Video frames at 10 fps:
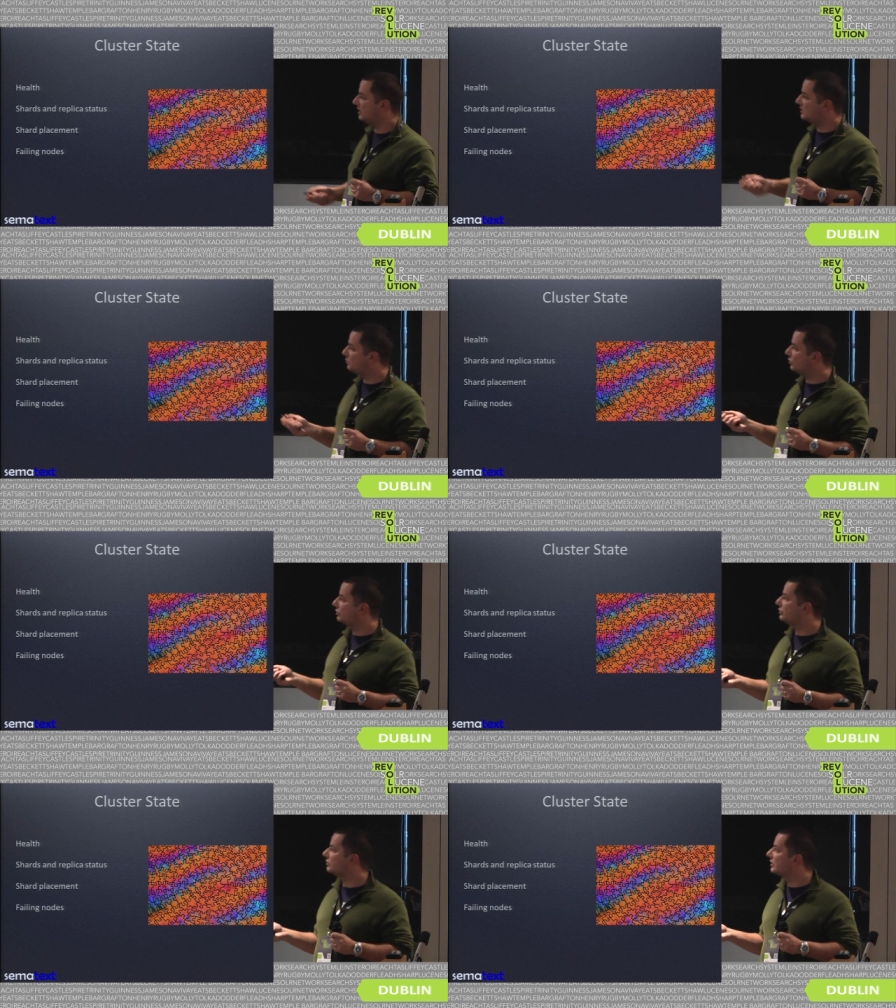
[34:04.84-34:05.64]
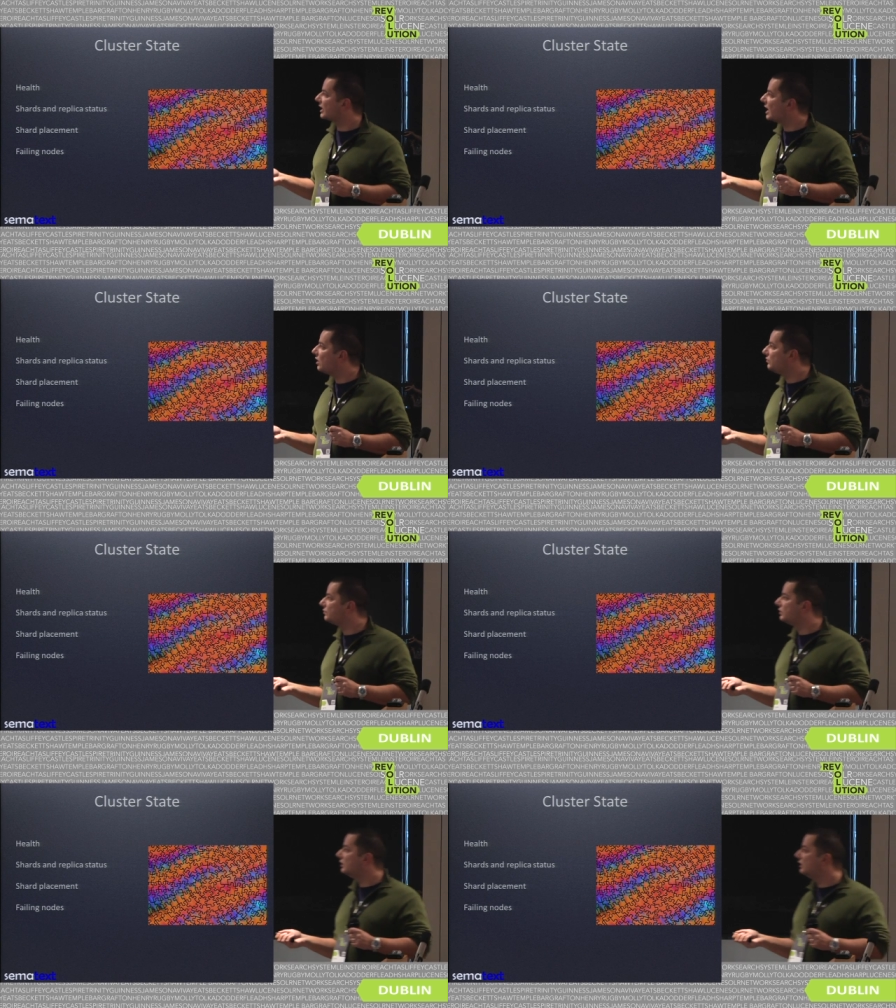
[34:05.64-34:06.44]
least monitor the health,
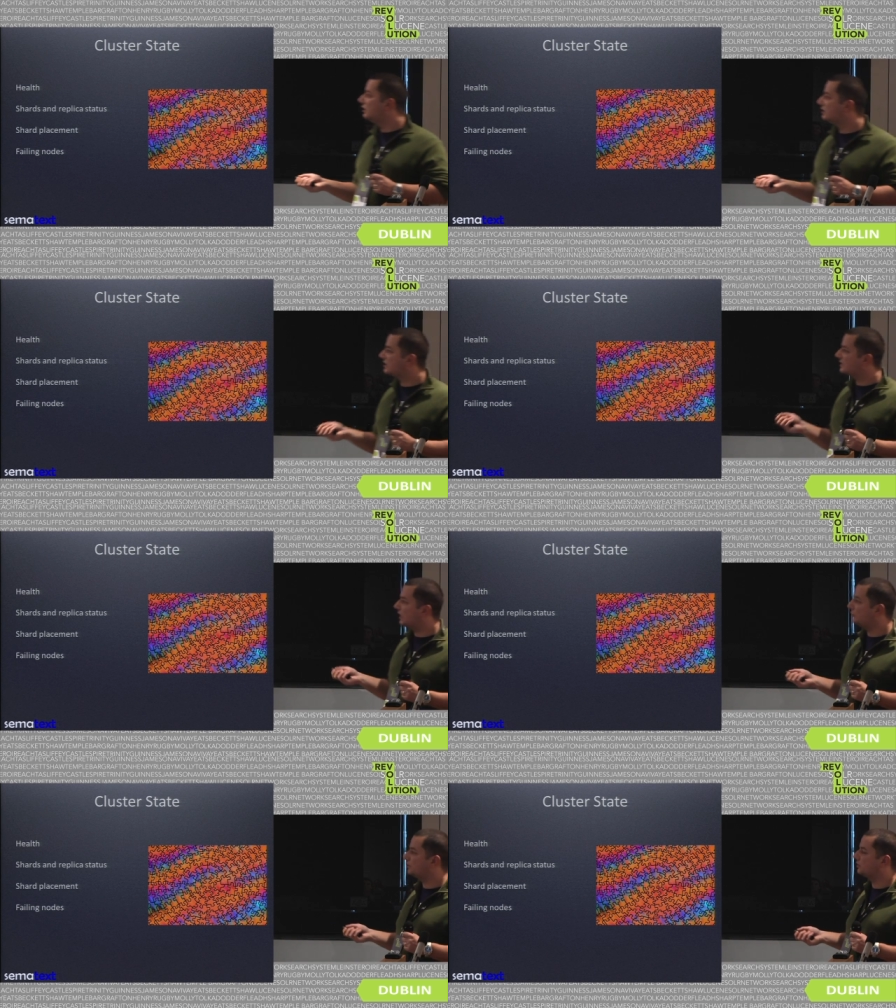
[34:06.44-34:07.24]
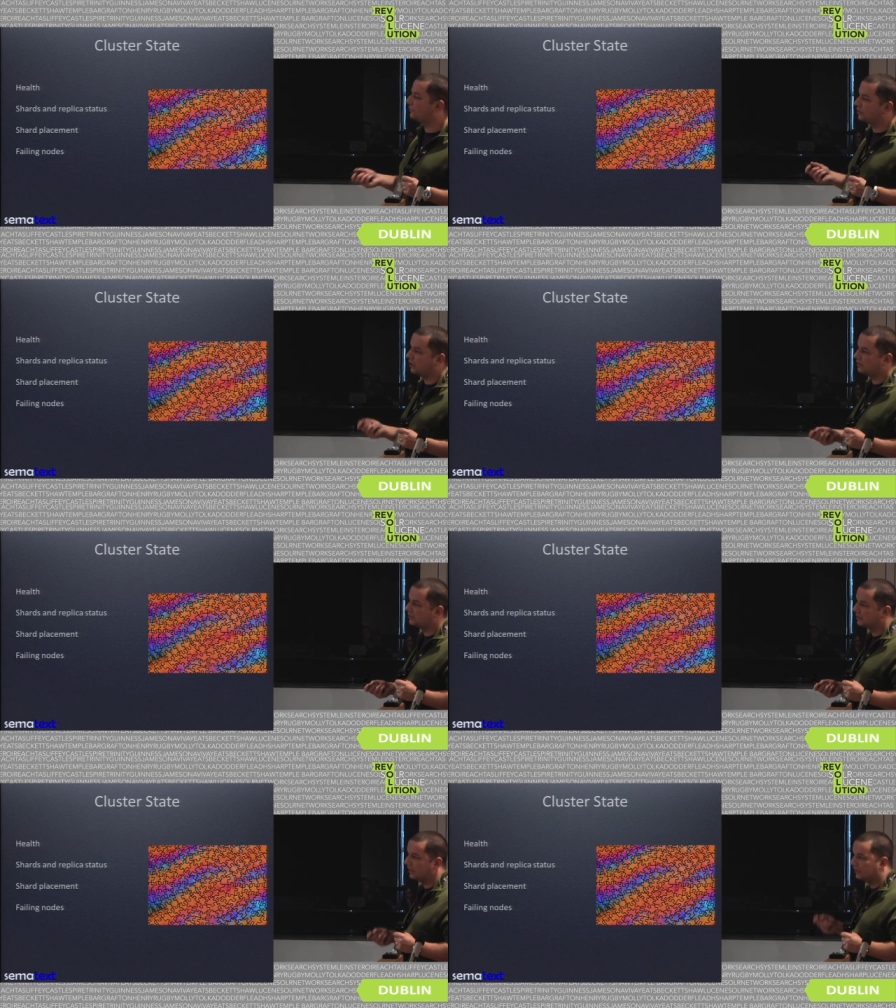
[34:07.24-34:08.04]
the status of
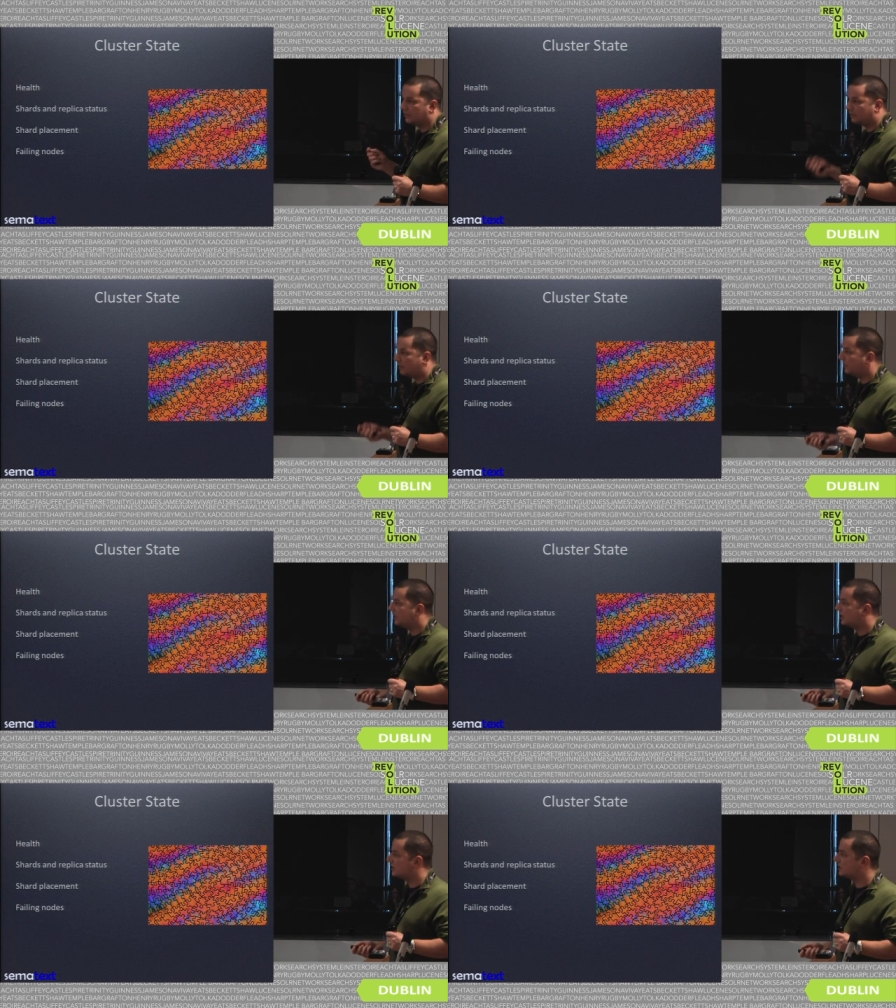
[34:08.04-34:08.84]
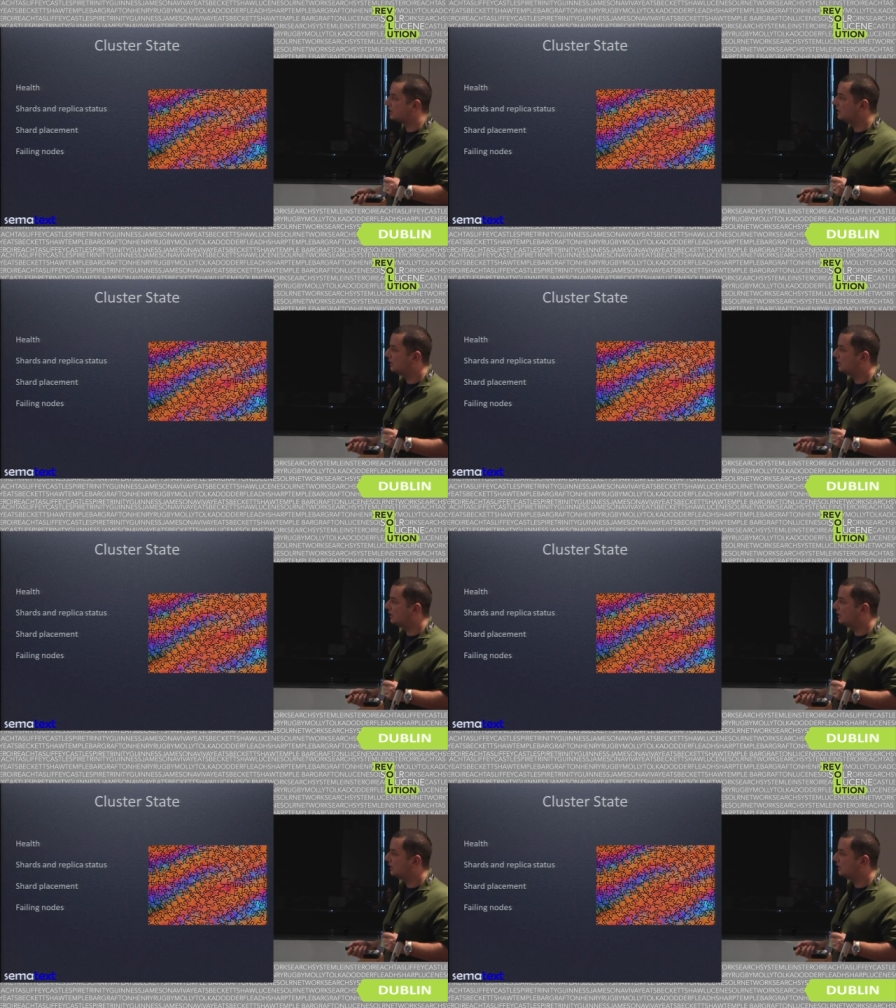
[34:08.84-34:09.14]
shards and the replicas,